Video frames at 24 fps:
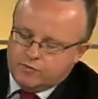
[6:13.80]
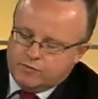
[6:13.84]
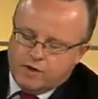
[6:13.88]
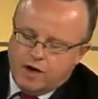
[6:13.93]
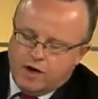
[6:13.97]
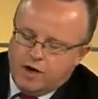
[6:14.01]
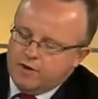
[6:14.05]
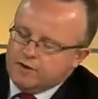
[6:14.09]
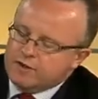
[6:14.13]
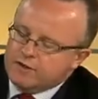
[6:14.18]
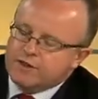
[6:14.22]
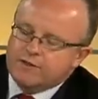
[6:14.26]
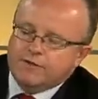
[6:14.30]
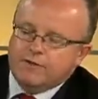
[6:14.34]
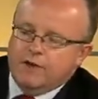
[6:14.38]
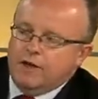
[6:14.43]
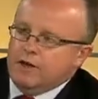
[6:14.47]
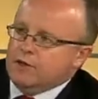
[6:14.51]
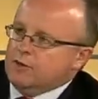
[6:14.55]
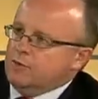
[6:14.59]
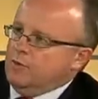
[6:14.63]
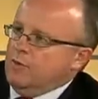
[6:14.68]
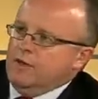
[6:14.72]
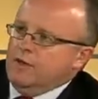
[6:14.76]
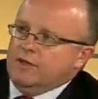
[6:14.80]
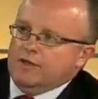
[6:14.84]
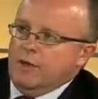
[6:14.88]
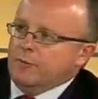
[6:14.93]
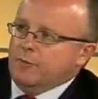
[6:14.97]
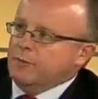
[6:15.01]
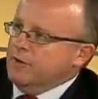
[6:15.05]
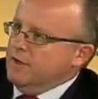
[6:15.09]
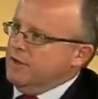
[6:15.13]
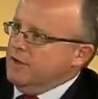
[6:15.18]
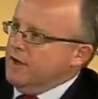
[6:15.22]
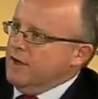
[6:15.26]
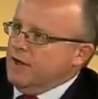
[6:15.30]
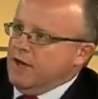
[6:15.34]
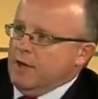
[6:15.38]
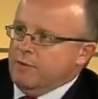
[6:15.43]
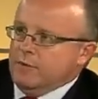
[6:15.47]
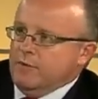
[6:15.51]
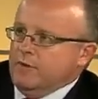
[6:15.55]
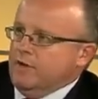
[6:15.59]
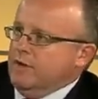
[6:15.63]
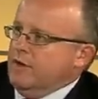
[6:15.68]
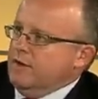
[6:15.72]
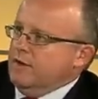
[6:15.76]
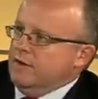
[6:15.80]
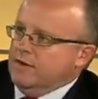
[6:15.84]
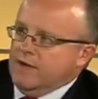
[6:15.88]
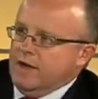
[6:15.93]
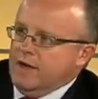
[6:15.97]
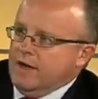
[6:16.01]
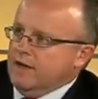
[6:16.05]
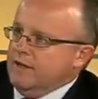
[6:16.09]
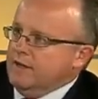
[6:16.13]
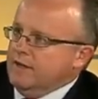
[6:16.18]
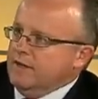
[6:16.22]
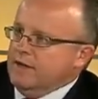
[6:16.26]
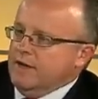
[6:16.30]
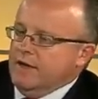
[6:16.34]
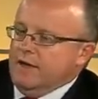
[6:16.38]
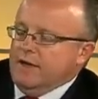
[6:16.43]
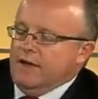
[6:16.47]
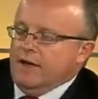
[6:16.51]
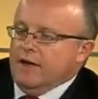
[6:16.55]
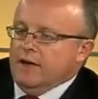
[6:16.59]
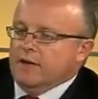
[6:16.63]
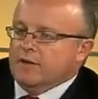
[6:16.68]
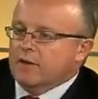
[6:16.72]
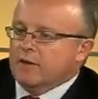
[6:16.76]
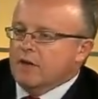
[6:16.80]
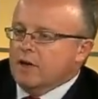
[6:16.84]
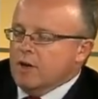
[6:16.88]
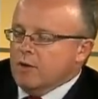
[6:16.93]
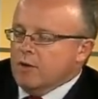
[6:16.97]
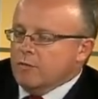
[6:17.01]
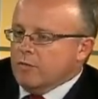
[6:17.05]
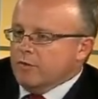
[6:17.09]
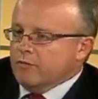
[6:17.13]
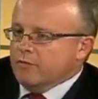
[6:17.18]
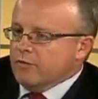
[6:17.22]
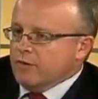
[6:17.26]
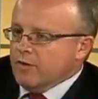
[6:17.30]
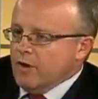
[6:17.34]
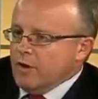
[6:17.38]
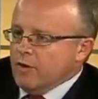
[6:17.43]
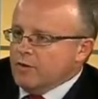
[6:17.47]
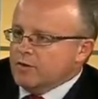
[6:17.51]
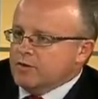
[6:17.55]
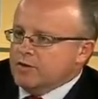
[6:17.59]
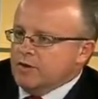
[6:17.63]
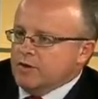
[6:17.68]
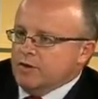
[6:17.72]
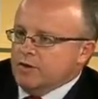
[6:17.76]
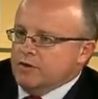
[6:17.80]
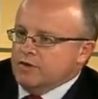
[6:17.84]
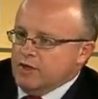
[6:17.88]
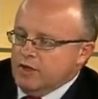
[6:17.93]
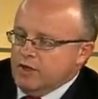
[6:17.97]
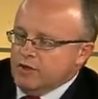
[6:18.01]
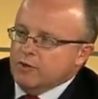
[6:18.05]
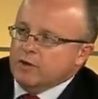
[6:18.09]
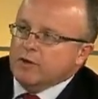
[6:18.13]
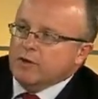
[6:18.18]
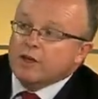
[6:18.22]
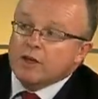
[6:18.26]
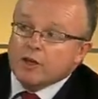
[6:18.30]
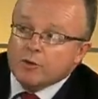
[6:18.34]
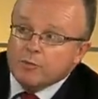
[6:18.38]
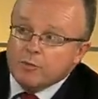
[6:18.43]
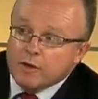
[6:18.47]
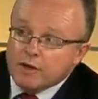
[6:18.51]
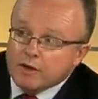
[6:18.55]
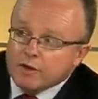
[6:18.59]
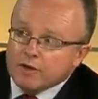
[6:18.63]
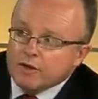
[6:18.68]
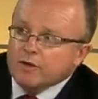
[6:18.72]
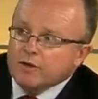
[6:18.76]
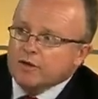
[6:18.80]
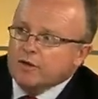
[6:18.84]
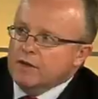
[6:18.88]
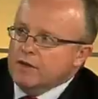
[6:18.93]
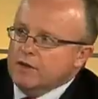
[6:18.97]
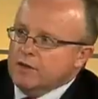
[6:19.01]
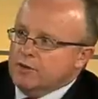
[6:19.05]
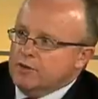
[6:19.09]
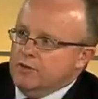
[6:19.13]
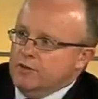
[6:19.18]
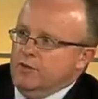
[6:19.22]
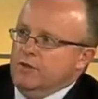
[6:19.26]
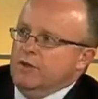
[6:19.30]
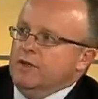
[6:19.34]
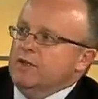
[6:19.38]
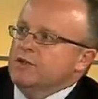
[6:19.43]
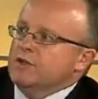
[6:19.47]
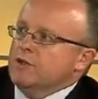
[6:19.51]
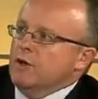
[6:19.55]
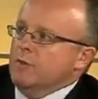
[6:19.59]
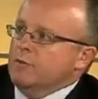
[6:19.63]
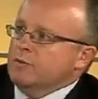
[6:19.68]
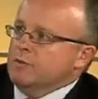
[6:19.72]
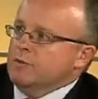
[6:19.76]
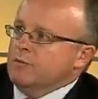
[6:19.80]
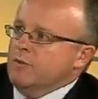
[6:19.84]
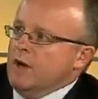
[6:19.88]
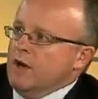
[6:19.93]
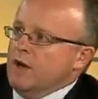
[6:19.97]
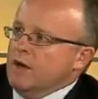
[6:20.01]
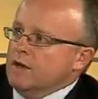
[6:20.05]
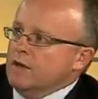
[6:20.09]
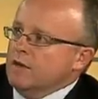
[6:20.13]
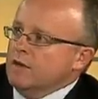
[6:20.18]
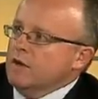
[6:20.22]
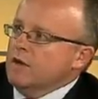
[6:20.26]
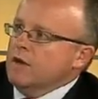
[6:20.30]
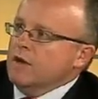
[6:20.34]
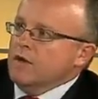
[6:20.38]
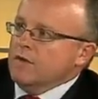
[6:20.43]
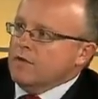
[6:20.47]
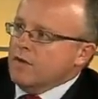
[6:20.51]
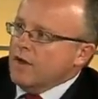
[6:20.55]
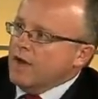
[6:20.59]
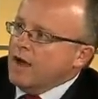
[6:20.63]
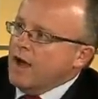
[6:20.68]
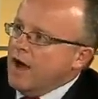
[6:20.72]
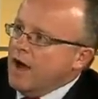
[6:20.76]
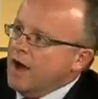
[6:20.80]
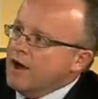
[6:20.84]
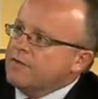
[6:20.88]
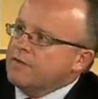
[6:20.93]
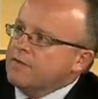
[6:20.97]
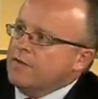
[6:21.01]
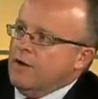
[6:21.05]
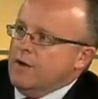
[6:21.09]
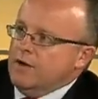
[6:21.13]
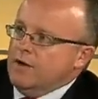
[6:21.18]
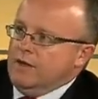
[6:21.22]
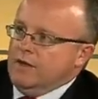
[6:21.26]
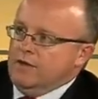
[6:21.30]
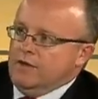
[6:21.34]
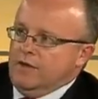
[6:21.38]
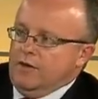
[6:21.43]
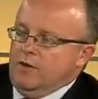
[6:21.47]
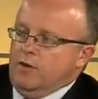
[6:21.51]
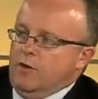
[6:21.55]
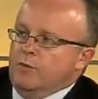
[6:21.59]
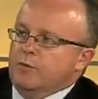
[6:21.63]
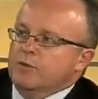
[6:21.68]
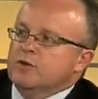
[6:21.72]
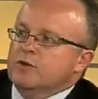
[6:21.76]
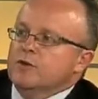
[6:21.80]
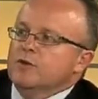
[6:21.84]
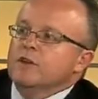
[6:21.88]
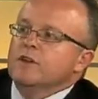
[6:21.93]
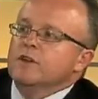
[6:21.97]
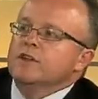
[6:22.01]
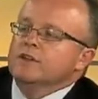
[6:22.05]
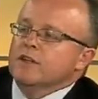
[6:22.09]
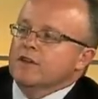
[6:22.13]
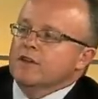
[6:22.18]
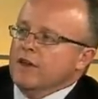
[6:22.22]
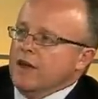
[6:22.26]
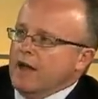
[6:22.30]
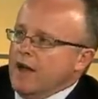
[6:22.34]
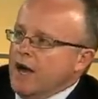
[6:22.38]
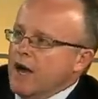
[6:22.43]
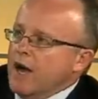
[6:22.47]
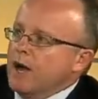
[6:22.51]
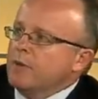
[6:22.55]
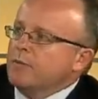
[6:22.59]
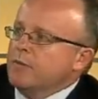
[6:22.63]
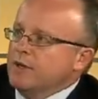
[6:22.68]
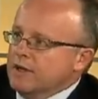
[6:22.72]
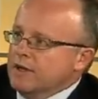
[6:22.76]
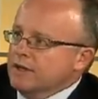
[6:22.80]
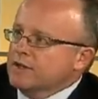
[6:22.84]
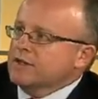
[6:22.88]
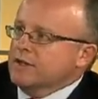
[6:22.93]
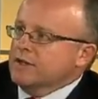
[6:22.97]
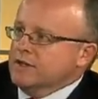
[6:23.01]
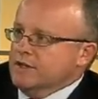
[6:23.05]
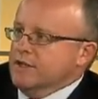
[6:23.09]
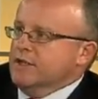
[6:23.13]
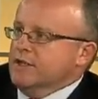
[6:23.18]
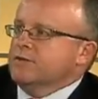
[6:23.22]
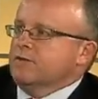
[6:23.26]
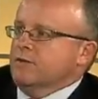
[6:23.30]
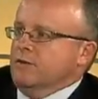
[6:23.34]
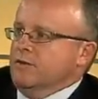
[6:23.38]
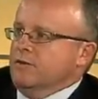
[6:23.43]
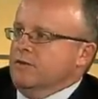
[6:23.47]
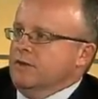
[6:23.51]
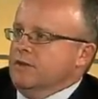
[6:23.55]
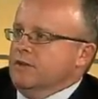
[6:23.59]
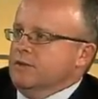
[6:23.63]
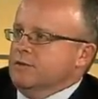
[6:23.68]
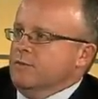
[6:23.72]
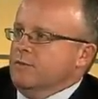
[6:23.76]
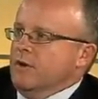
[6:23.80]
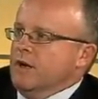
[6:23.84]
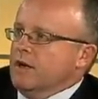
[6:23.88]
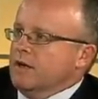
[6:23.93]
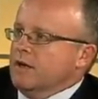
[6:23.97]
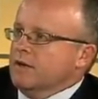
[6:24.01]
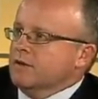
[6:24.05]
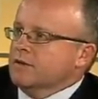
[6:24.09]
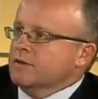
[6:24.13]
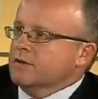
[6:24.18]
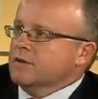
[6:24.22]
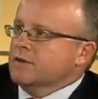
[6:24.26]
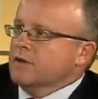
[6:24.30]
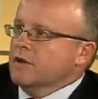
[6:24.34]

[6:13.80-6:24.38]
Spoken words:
currency fluctuates up and down, day in, day out. But for those that are genuinely committed to these types of market, they are finding their opportunities and they are being successful in these markets.